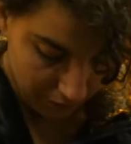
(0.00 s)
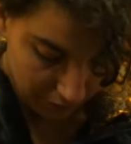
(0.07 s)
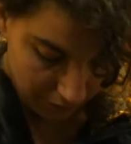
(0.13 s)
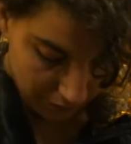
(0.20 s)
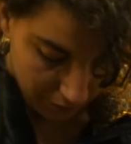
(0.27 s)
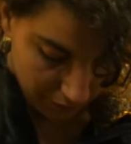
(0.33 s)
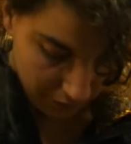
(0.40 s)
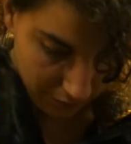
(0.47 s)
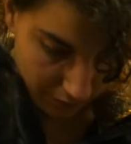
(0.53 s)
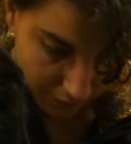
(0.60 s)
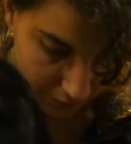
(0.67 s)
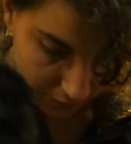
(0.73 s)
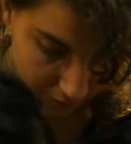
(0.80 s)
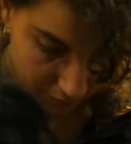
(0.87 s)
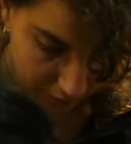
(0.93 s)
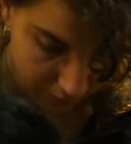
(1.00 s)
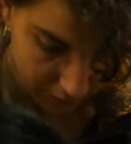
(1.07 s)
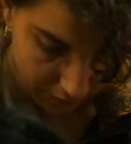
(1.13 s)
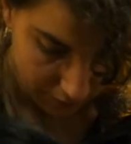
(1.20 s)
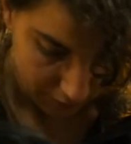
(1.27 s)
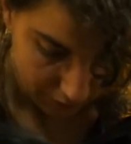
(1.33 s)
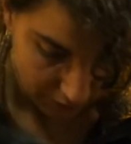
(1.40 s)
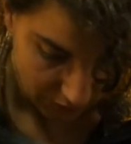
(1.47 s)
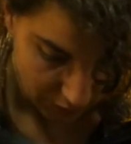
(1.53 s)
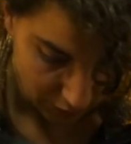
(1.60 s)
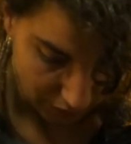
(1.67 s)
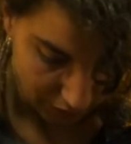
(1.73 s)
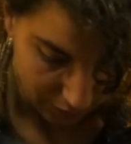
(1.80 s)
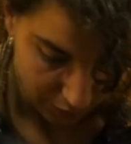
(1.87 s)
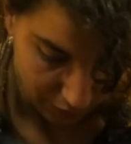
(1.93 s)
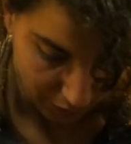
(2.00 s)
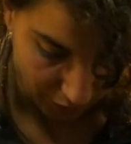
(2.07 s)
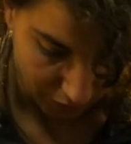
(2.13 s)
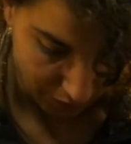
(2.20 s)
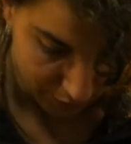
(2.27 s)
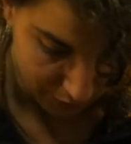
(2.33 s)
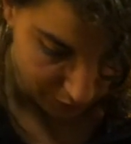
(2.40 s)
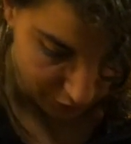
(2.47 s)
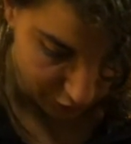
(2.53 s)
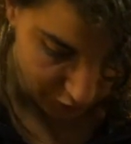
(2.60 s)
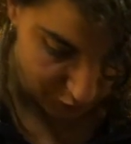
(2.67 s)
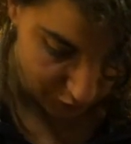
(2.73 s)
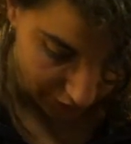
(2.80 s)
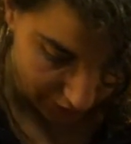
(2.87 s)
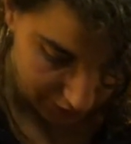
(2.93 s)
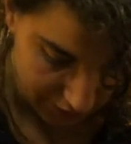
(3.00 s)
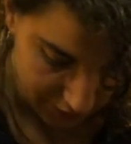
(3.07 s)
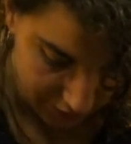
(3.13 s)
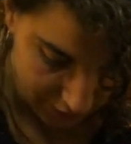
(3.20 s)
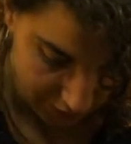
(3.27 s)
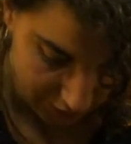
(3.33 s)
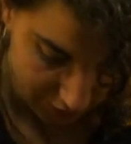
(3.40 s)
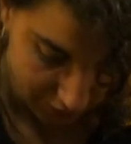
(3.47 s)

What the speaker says: right now, to be able to compare them later with the organisms that